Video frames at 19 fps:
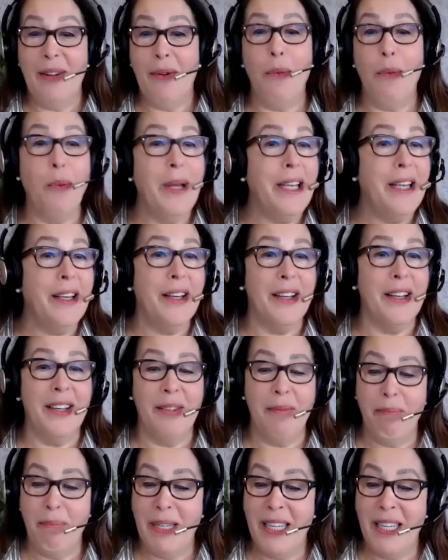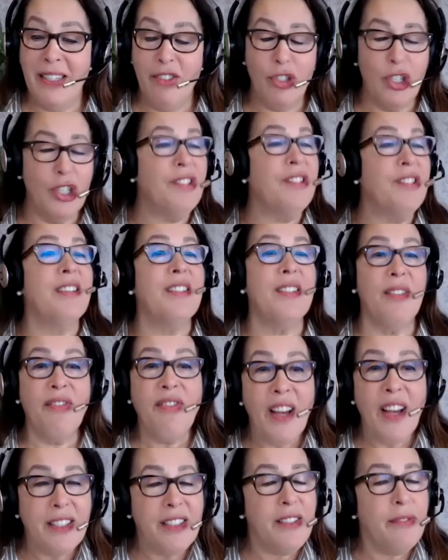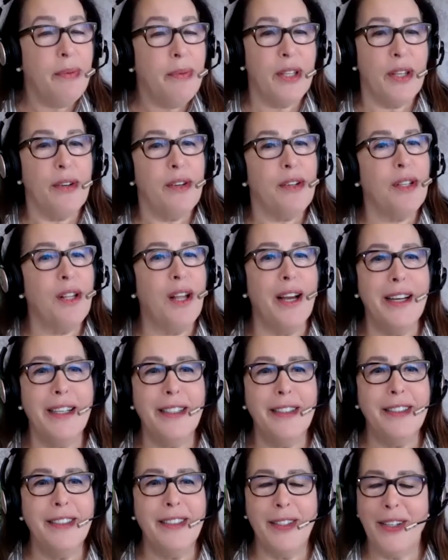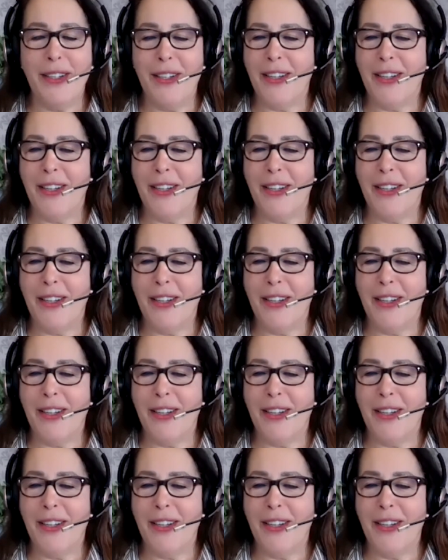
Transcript: we could be just as effective with our clients